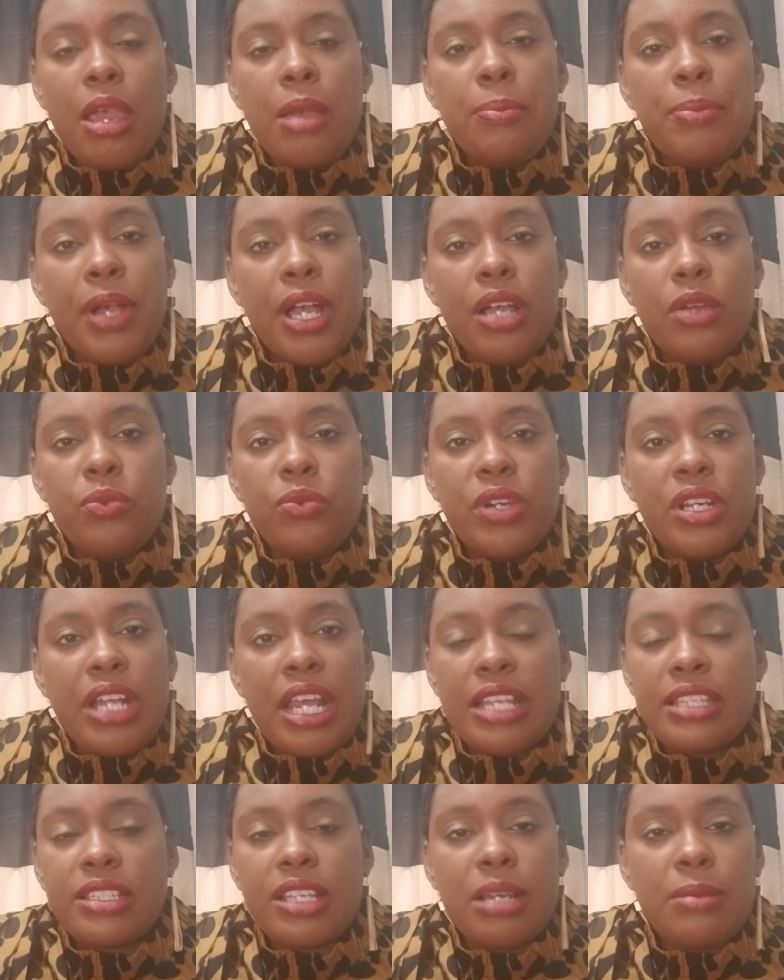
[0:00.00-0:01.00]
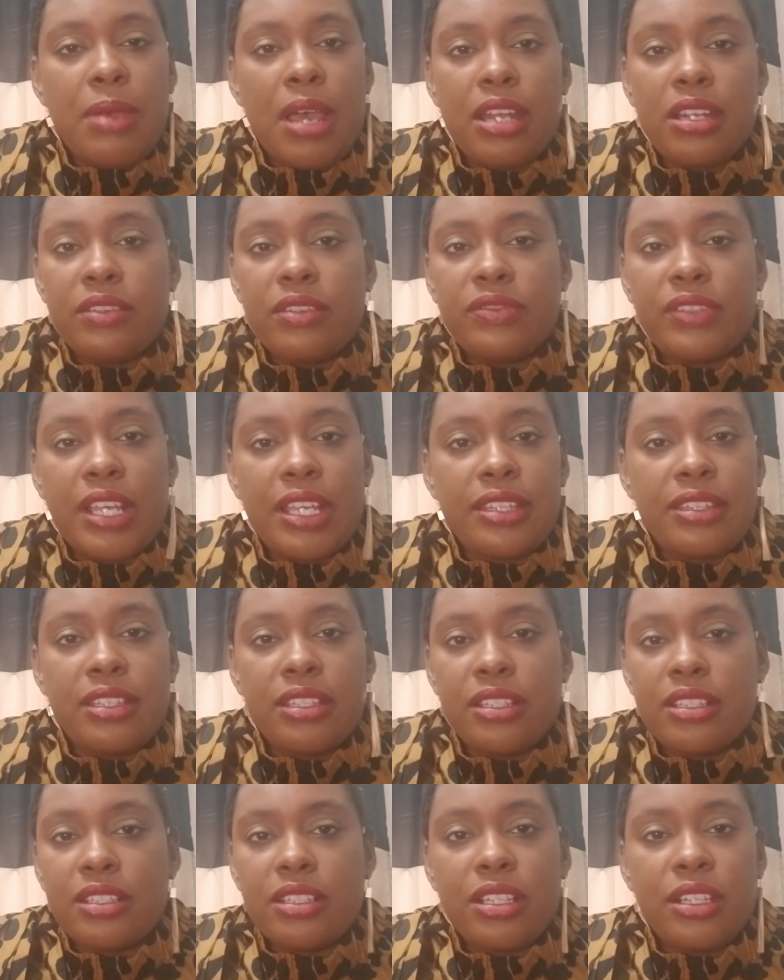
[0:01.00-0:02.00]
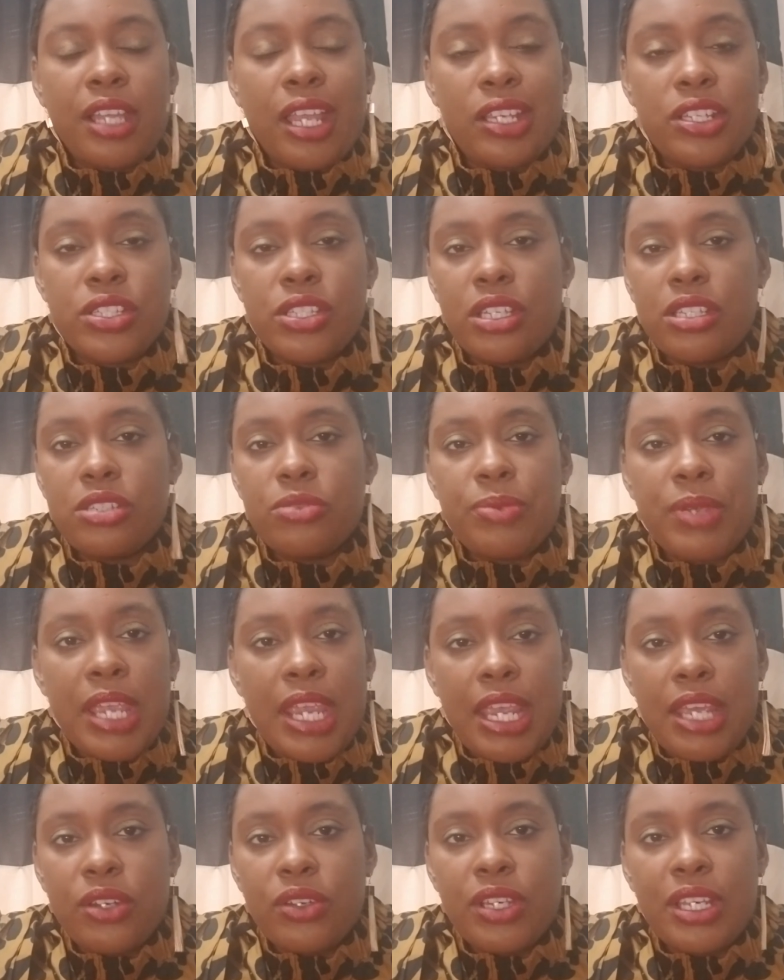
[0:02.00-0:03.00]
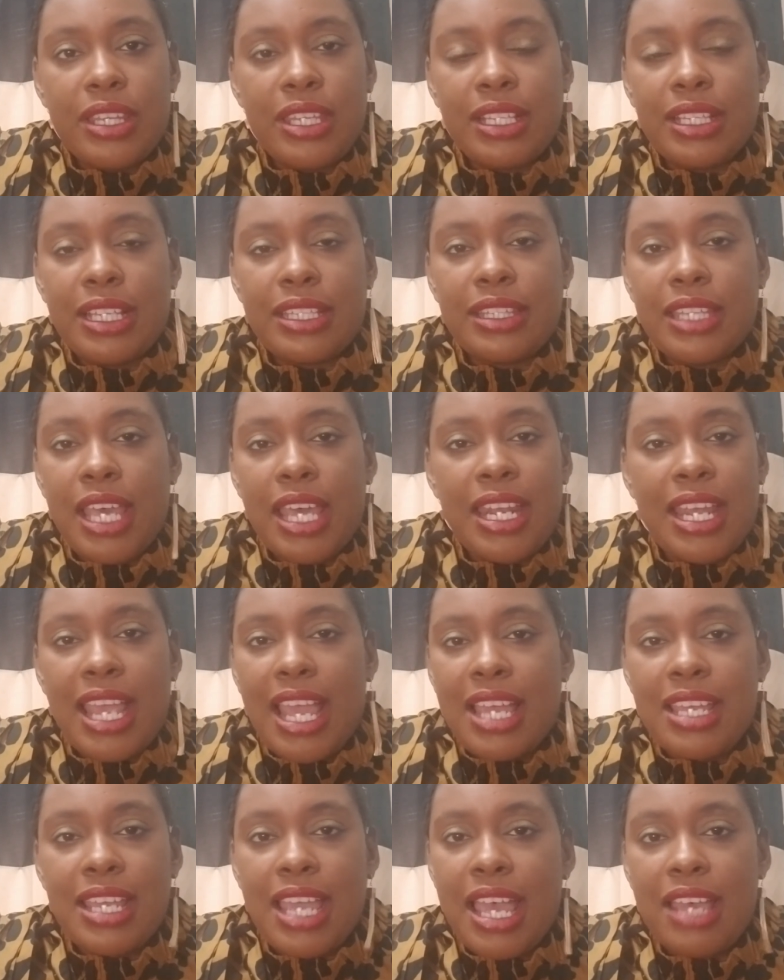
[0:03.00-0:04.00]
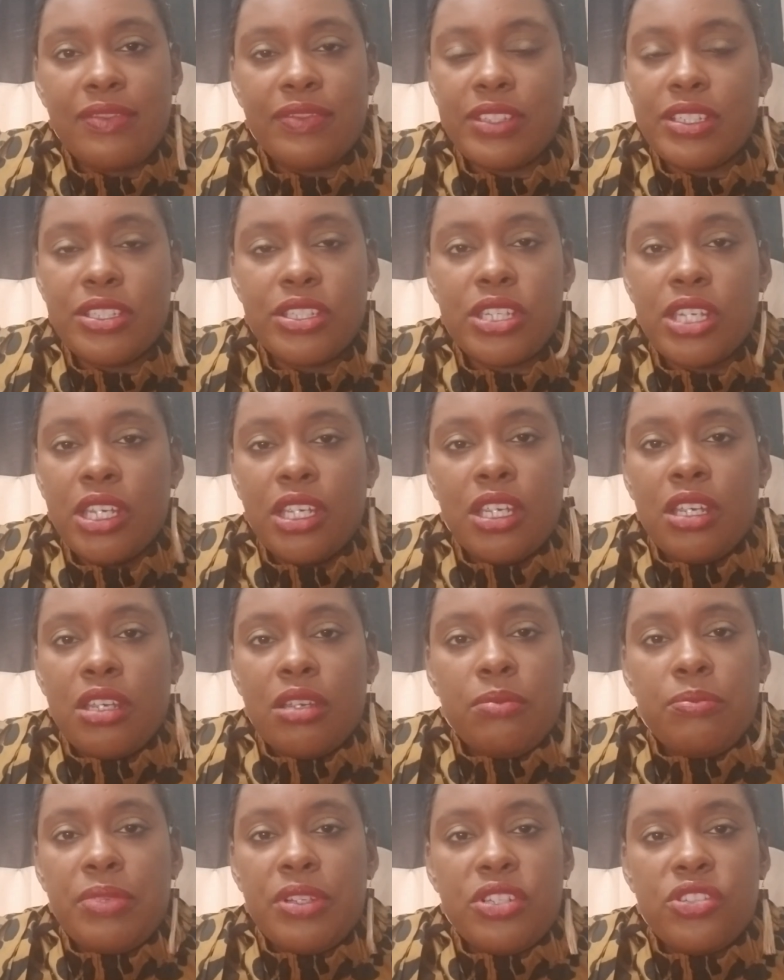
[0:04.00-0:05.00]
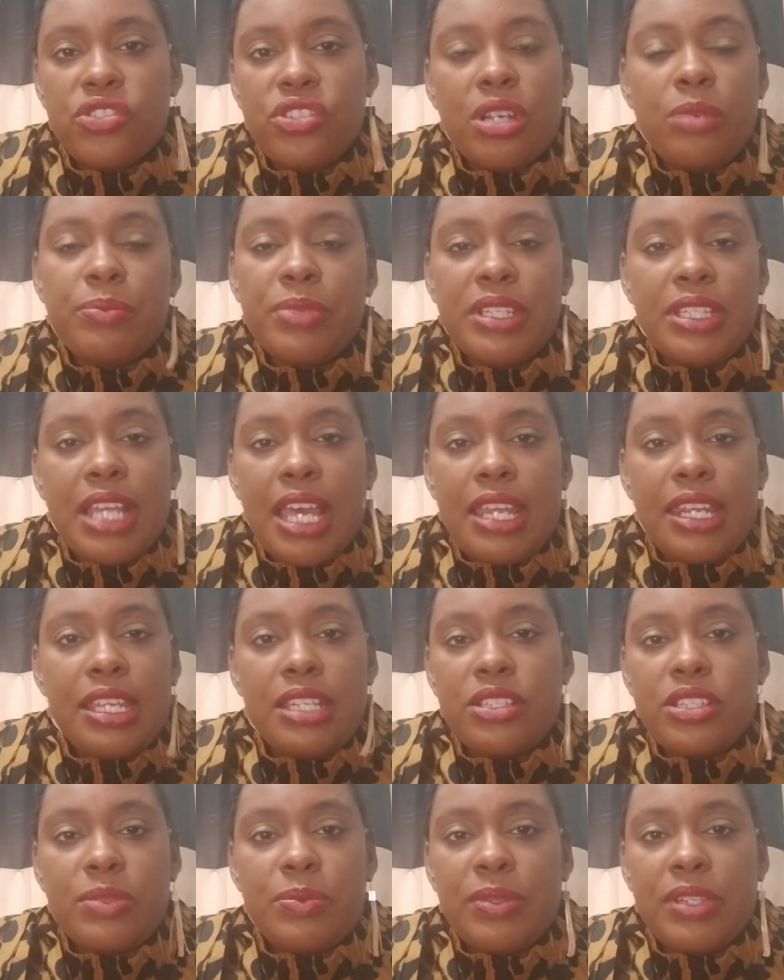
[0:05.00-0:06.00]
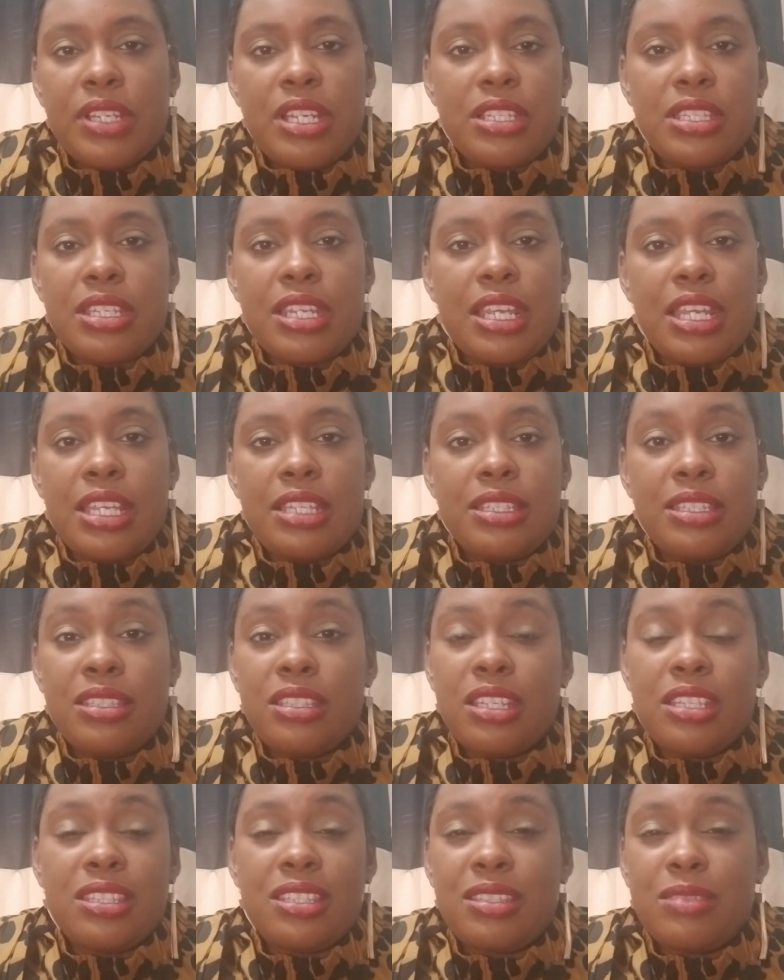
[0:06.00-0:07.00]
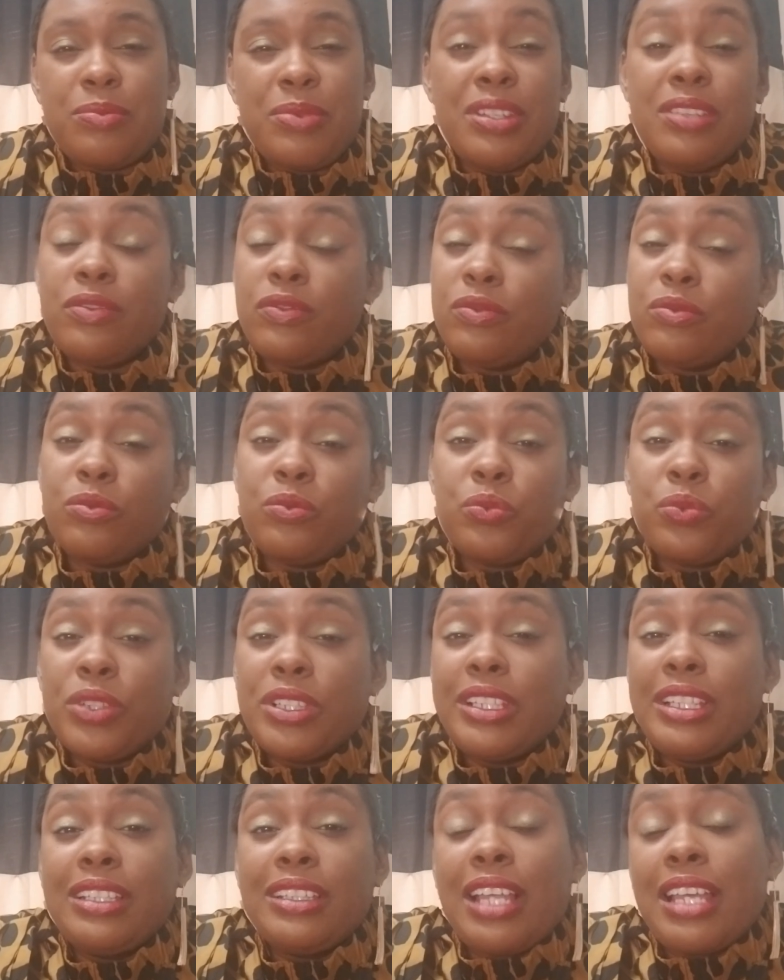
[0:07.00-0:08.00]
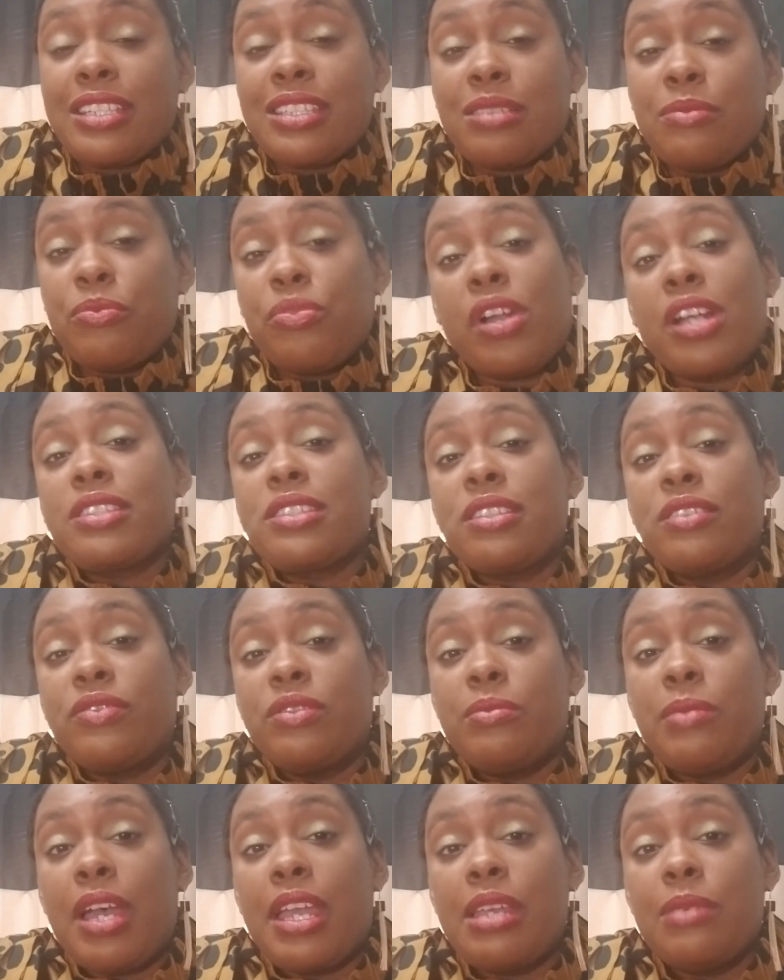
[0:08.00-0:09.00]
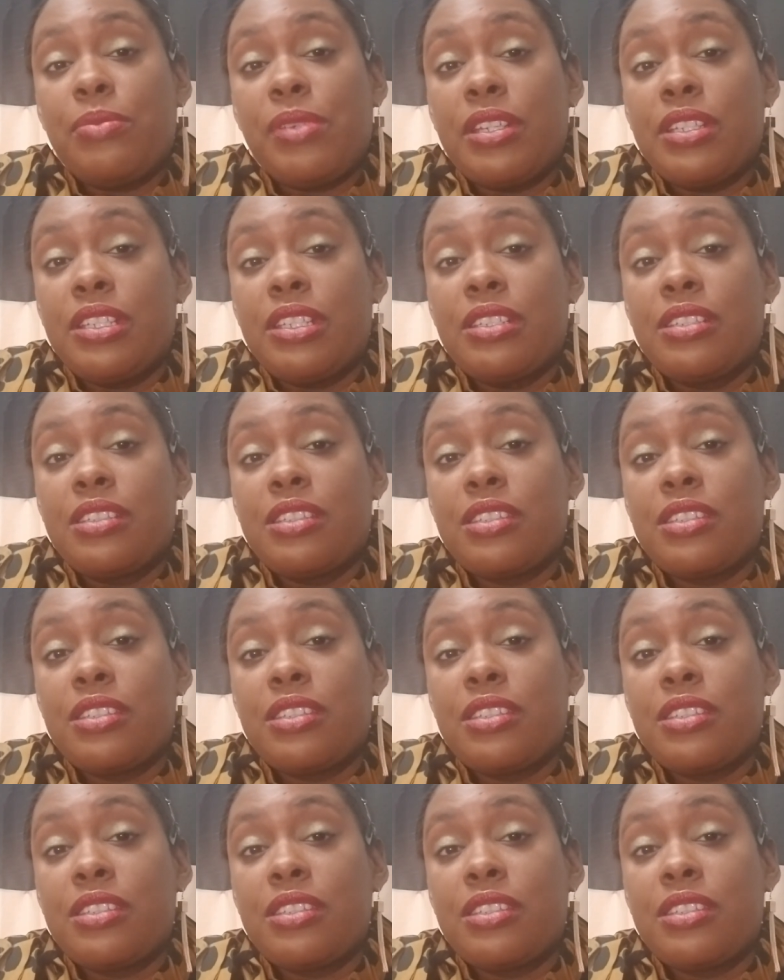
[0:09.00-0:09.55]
but what has come out of like the collection in Japan or anything like that, I haven't been jumping at it, just because it's been really less impressive in my opinion.